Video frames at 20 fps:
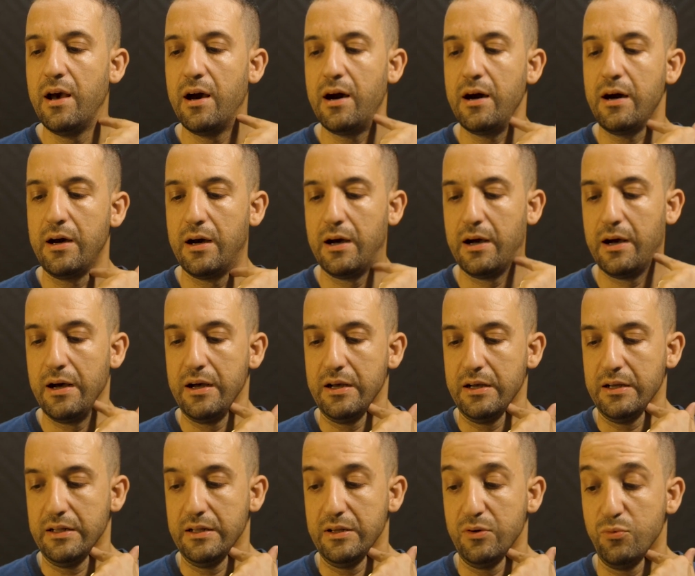
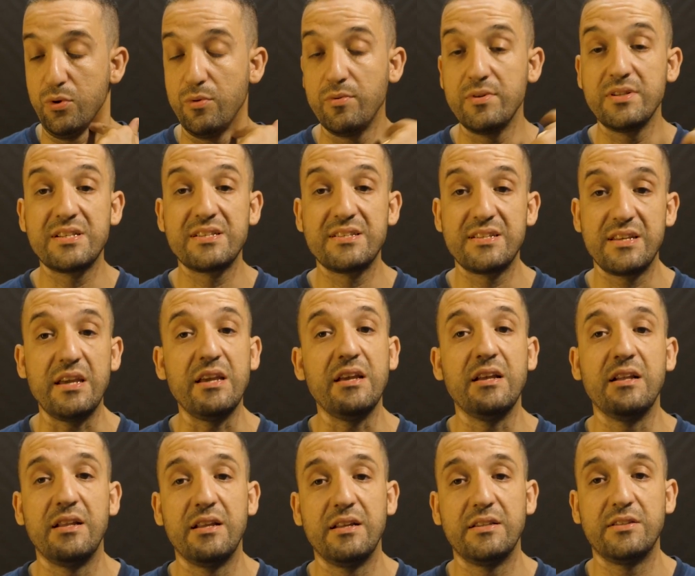We will see
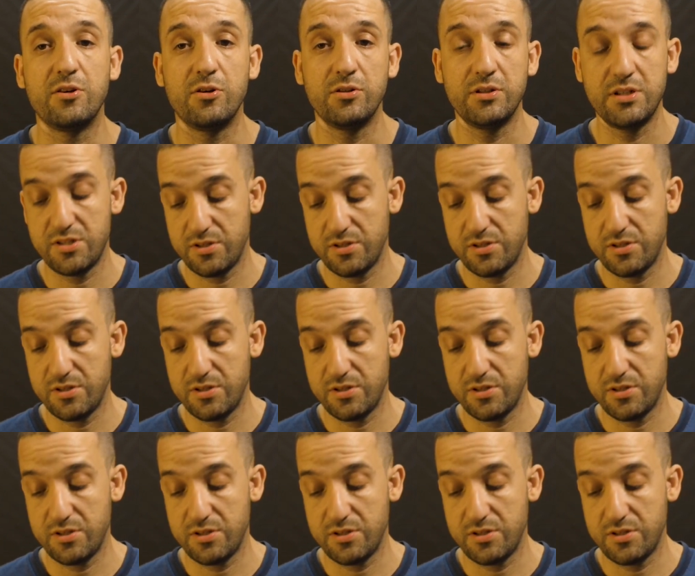later on,